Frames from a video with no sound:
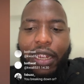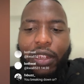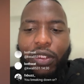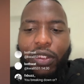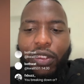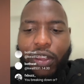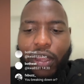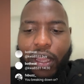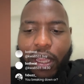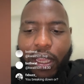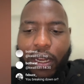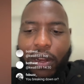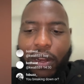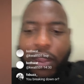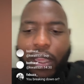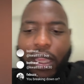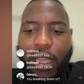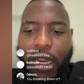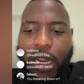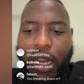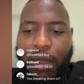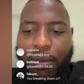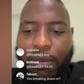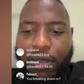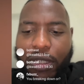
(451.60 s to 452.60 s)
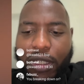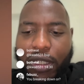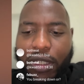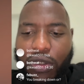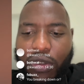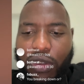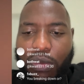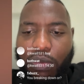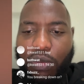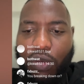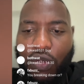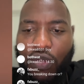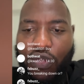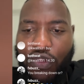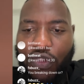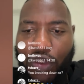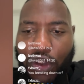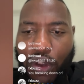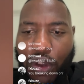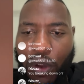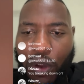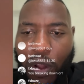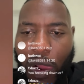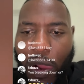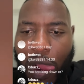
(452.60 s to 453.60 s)
that, you can, okay, let me just remove
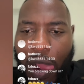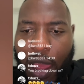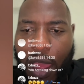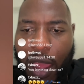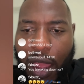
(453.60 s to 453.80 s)
you,